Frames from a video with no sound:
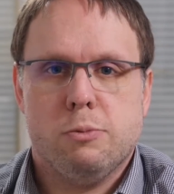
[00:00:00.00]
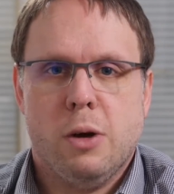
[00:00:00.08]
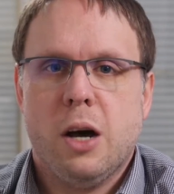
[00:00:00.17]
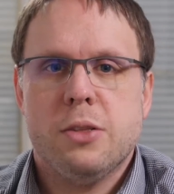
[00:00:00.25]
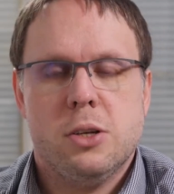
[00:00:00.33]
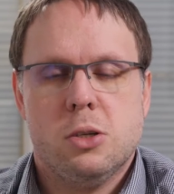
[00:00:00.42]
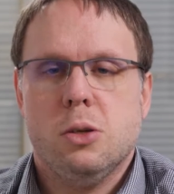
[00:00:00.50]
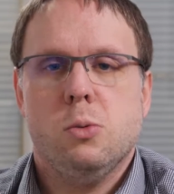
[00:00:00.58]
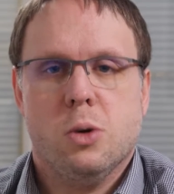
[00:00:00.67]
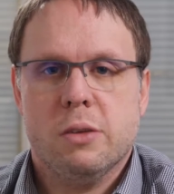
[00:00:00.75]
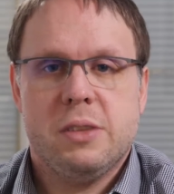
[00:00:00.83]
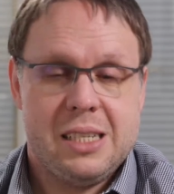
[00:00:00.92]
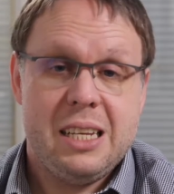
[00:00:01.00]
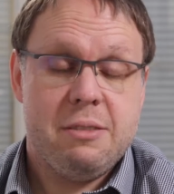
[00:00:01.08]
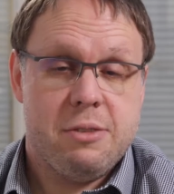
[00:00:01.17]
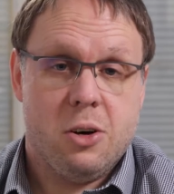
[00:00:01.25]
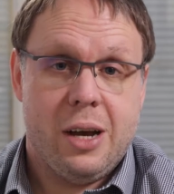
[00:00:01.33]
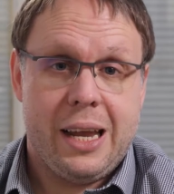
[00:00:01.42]
rather than doing one of the
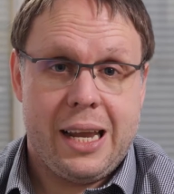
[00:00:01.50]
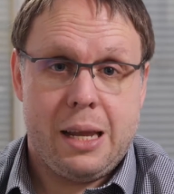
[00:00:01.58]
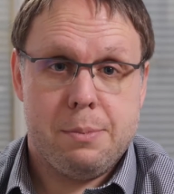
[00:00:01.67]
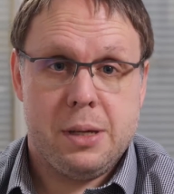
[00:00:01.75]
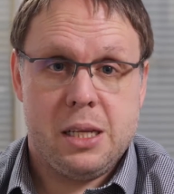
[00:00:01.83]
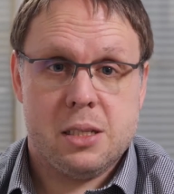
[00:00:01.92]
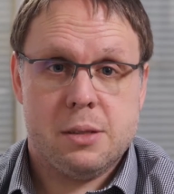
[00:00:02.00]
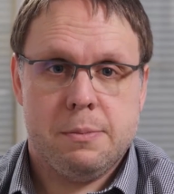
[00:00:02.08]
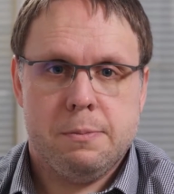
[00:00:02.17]
default AABs.